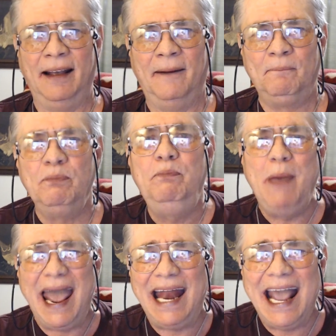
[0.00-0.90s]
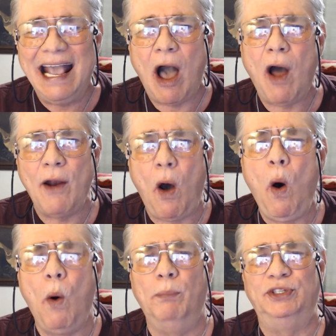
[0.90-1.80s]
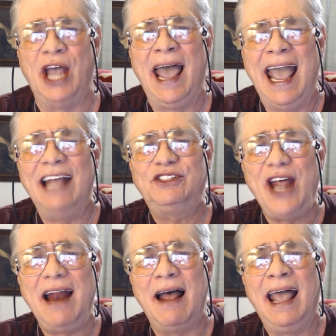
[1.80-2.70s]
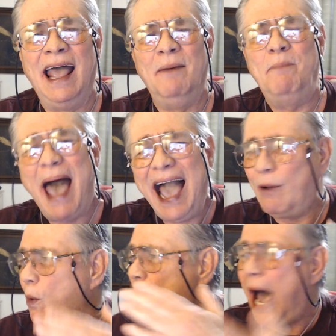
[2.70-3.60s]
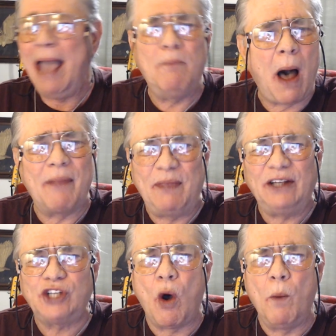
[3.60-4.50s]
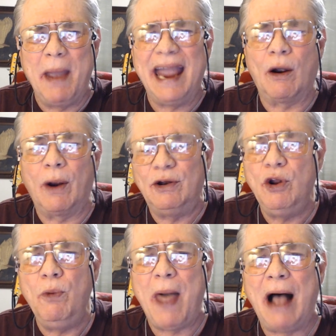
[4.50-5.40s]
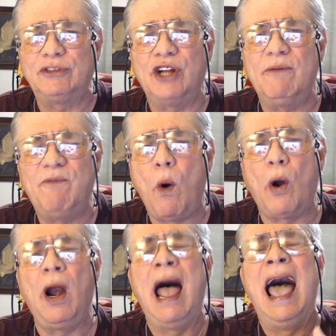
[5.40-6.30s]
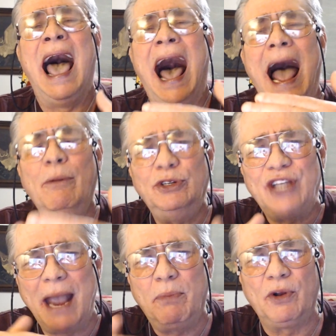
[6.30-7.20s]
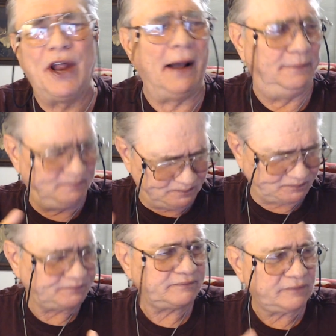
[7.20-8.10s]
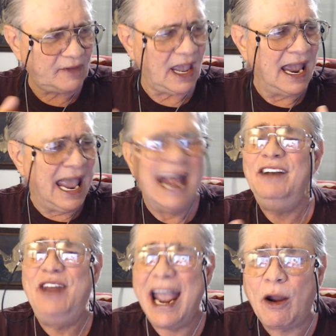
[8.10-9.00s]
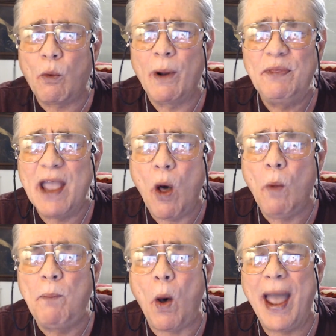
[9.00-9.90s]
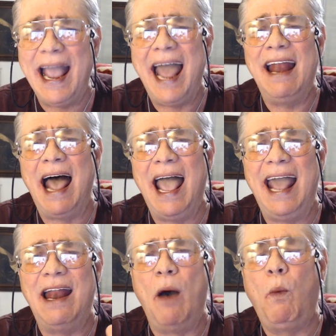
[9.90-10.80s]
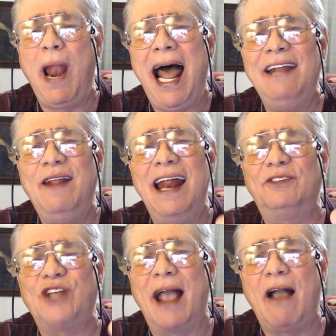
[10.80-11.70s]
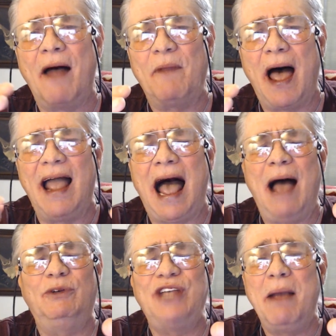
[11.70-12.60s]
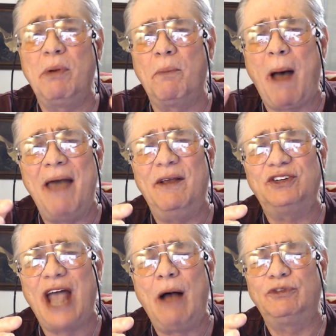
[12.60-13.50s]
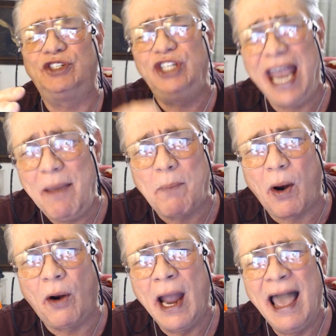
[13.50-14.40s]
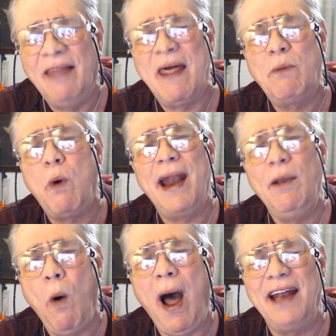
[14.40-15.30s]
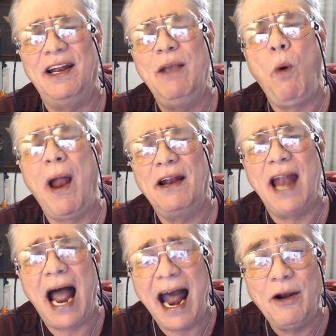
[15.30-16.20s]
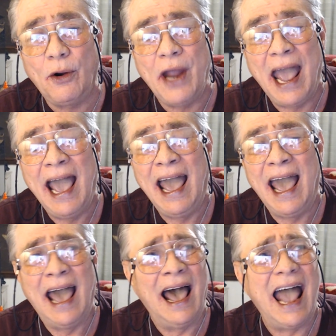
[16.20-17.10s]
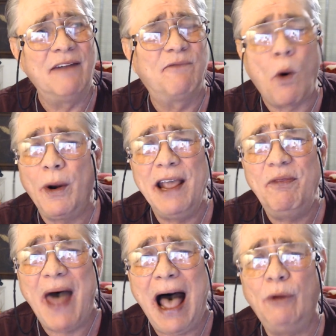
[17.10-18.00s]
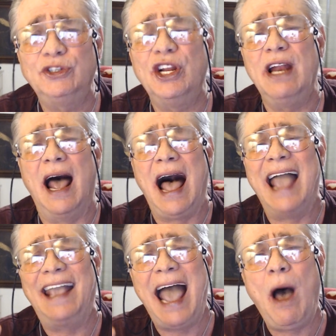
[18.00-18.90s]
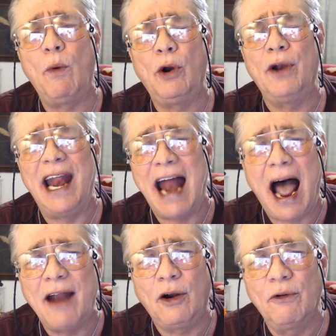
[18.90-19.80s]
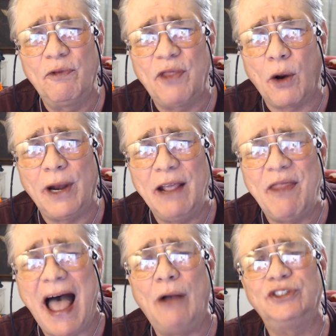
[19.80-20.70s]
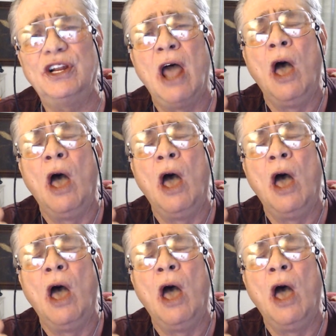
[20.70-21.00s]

Bidding on homes. Instead of, back when I bought this home here in 2004, I was able to dicker with the old boy and and what I did is I got I, I was able to buy this house cheaper than what he wanted. He wanted a hundred at 40,000. I countered at 130,000.